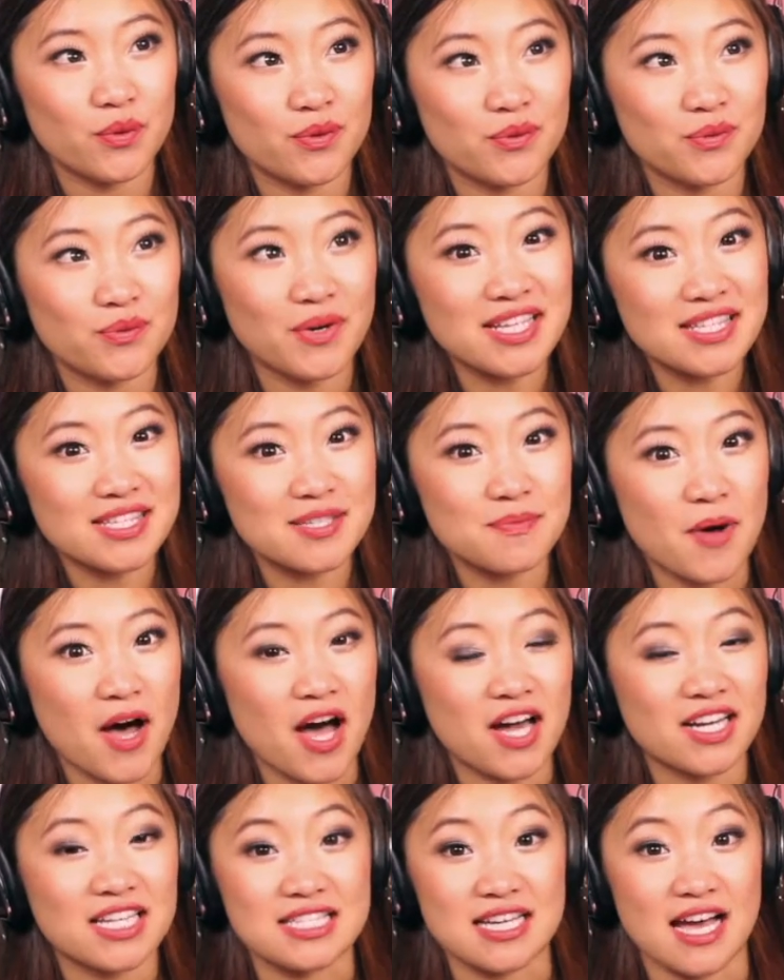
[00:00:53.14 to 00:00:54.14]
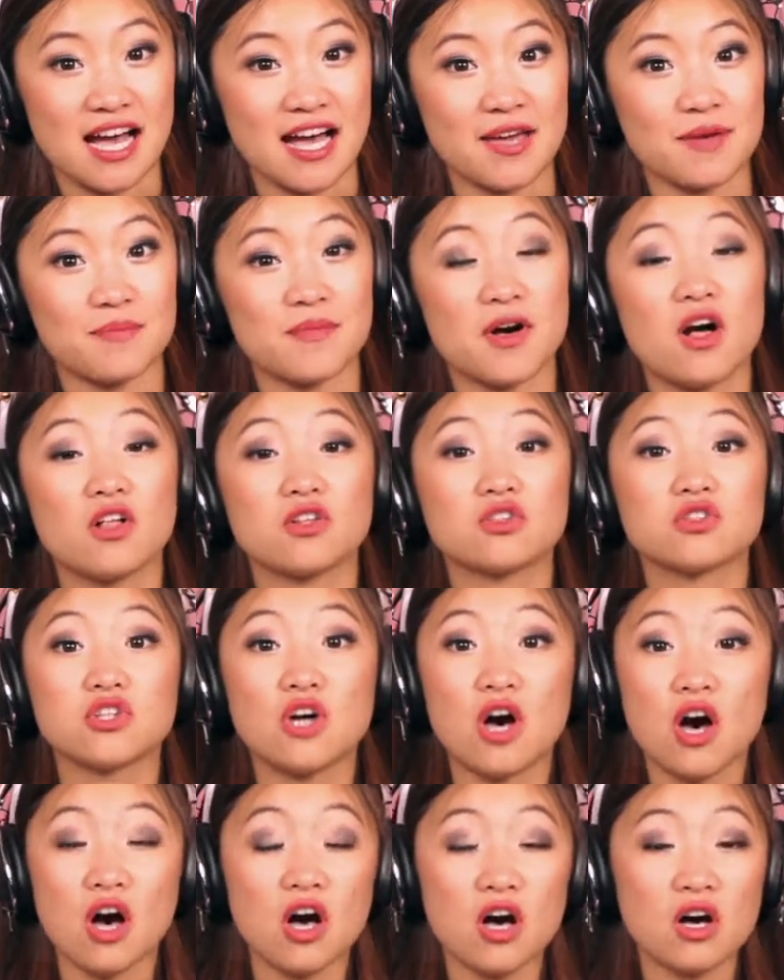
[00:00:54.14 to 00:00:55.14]
once upon a time, a
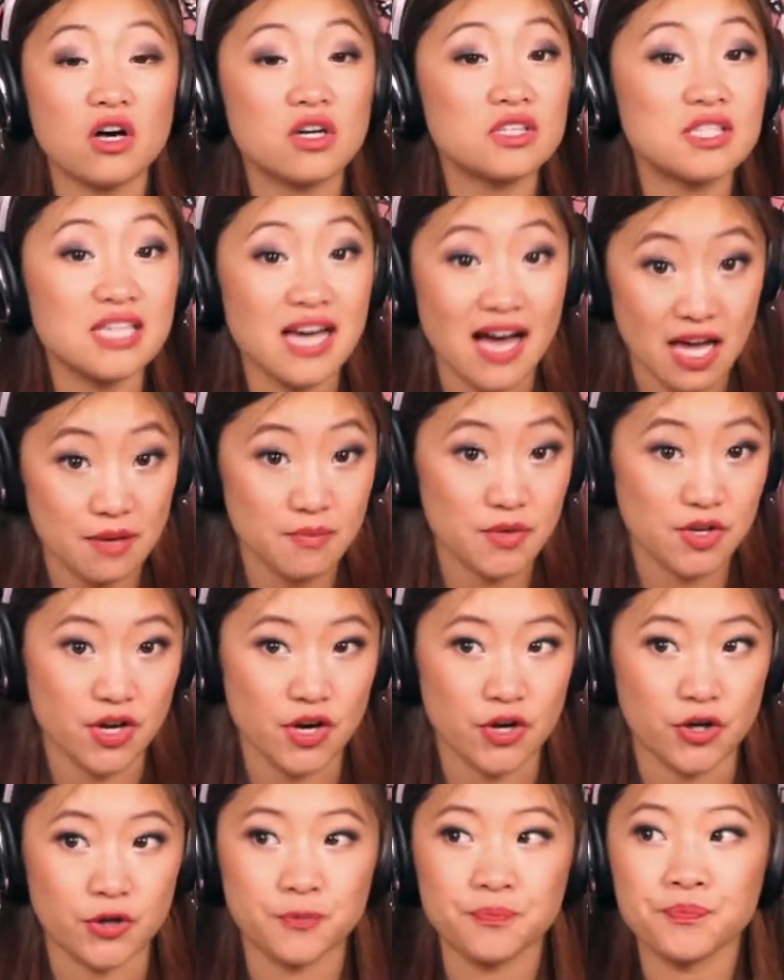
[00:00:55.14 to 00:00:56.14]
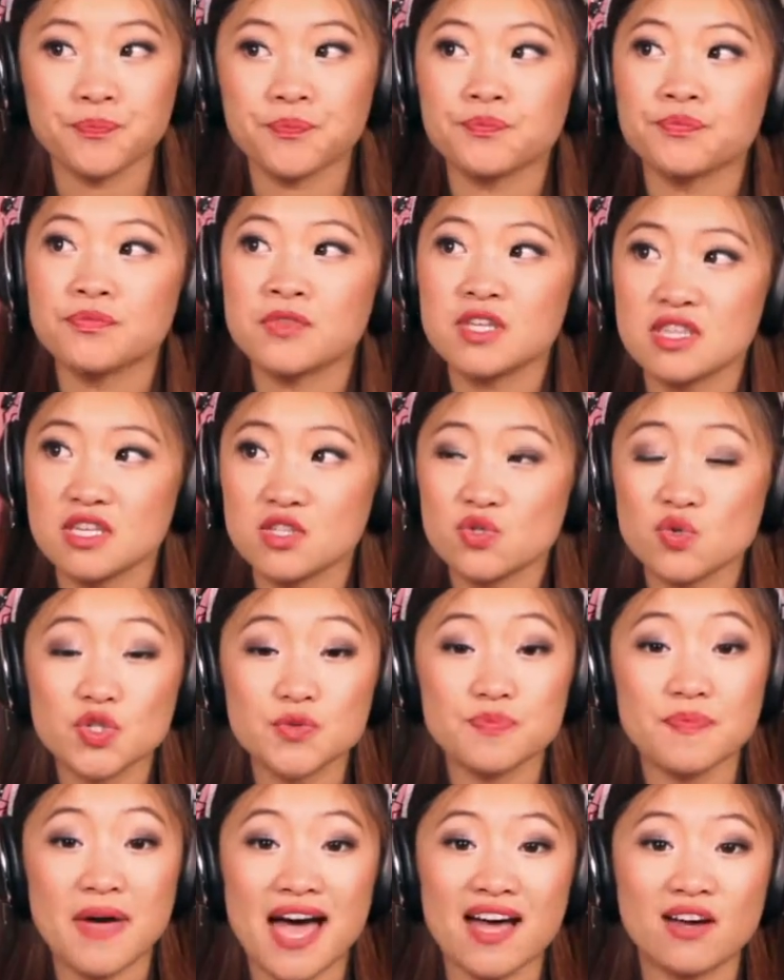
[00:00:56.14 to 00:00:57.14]
long time ago, this was
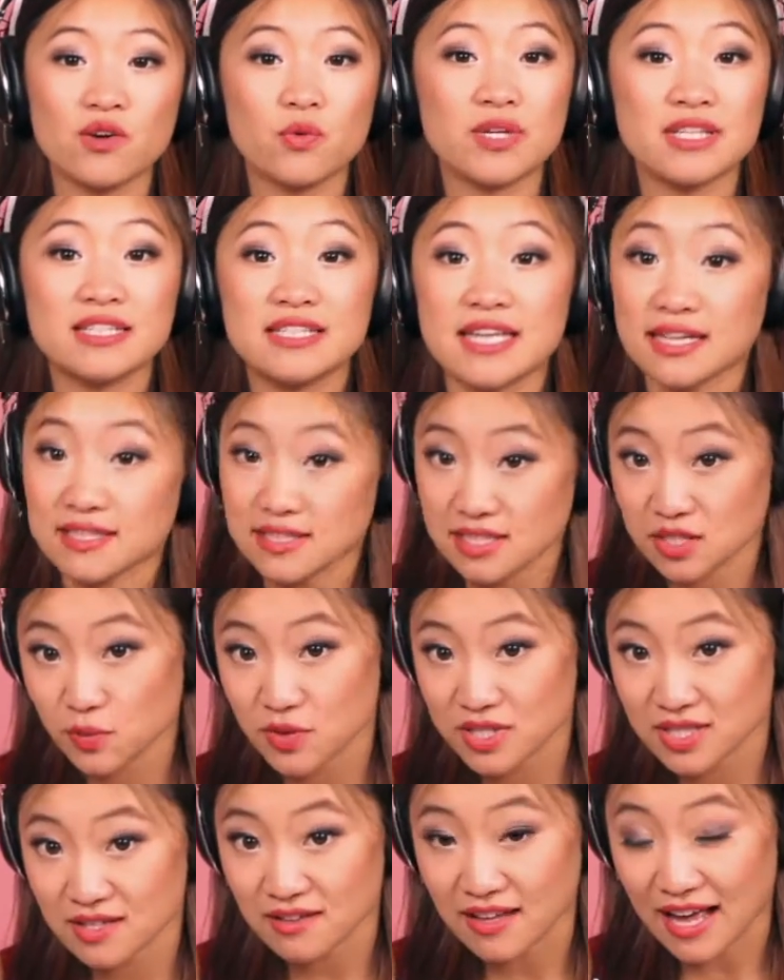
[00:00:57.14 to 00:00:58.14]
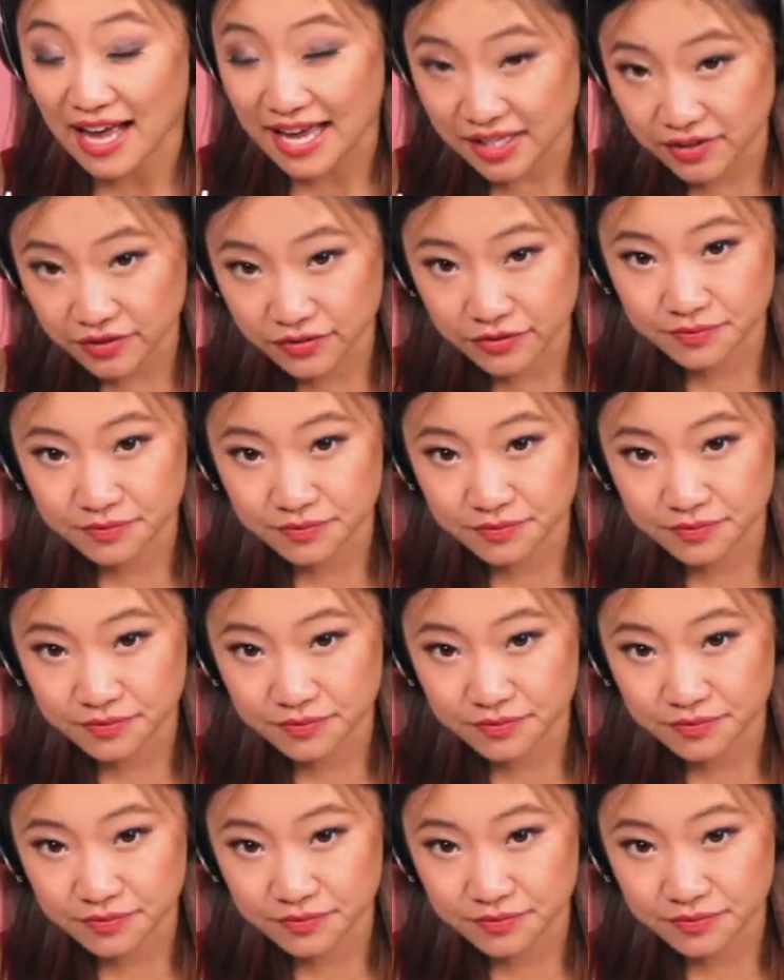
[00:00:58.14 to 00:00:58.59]
back when Yendi was alive.